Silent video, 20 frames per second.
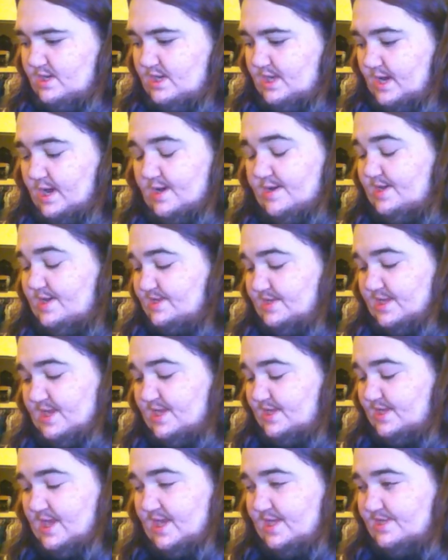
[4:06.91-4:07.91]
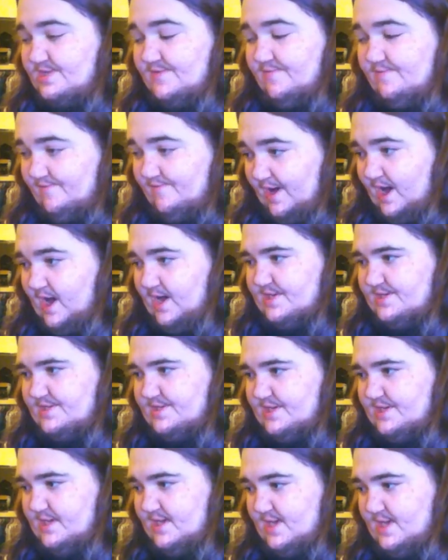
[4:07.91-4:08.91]
you know, it, it, it's
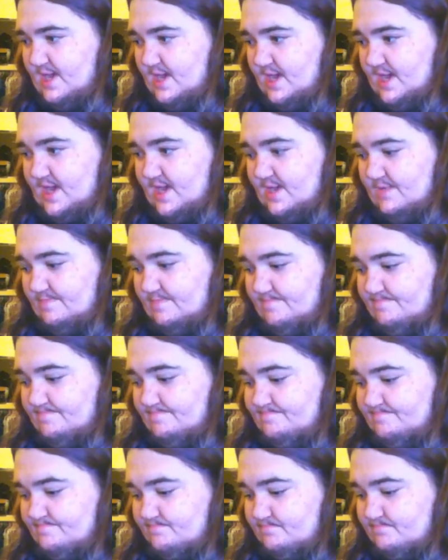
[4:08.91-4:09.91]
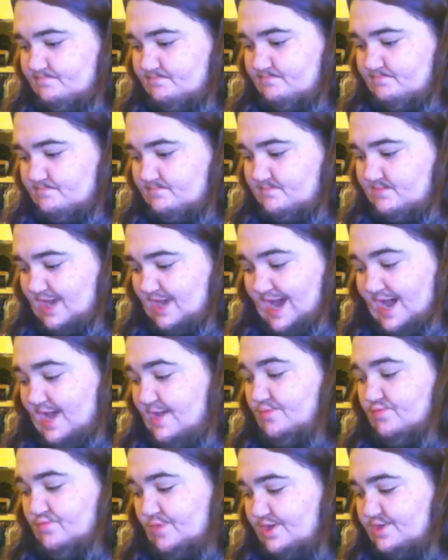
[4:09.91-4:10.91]
fucked, and
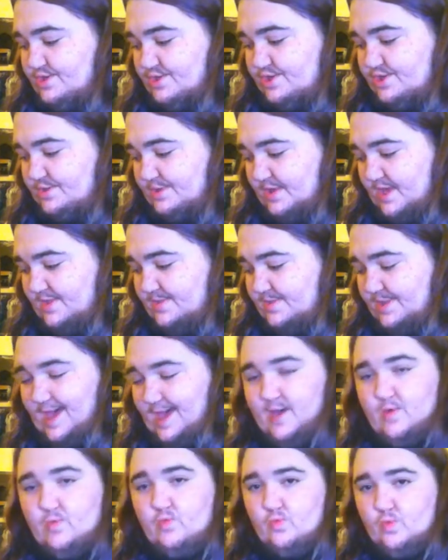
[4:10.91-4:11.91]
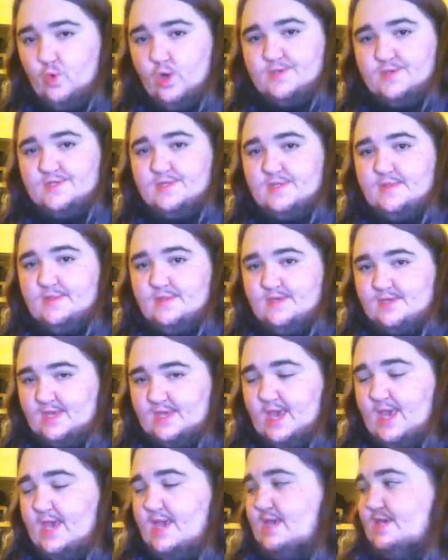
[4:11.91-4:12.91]
I wish that that wasn't the
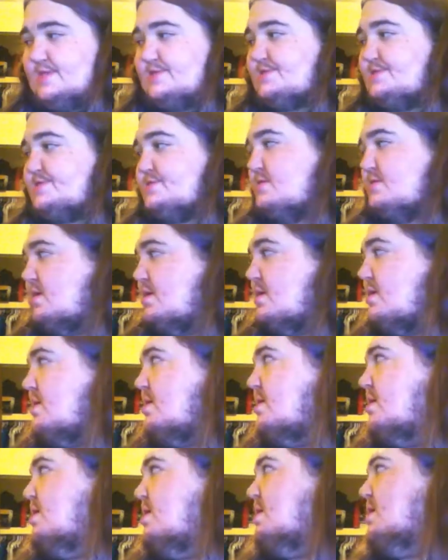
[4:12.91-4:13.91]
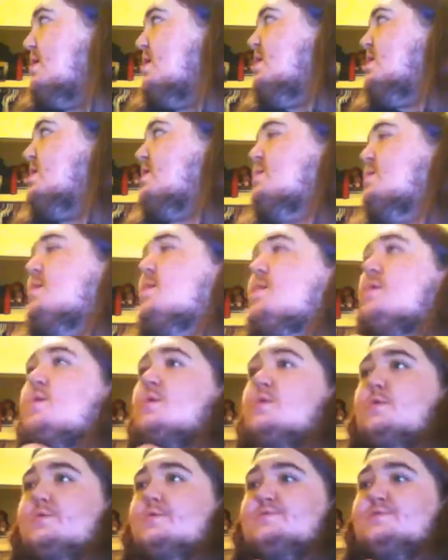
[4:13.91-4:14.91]
case. It
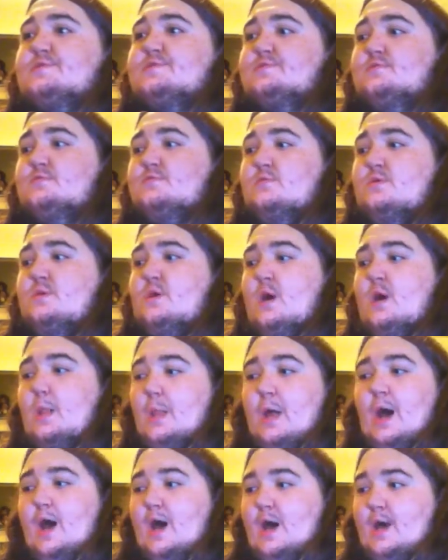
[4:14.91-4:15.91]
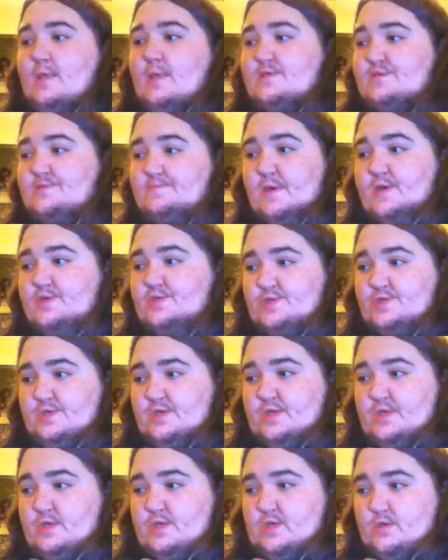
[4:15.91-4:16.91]
hurts a lot,
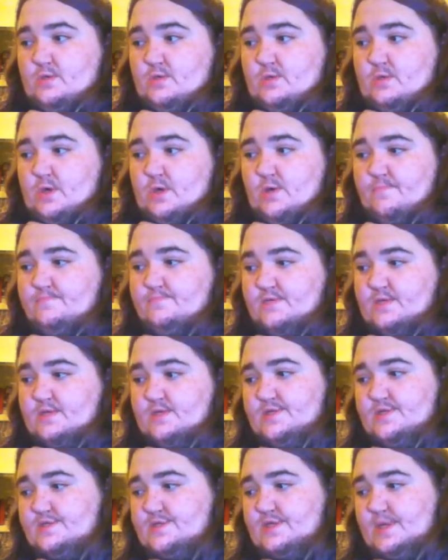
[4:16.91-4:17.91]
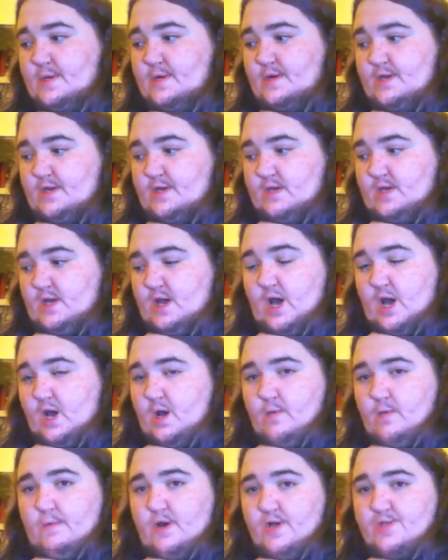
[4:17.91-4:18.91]
especially um, considering
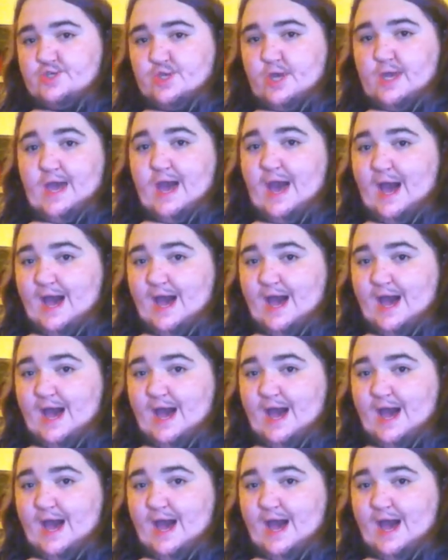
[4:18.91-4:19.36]
how much I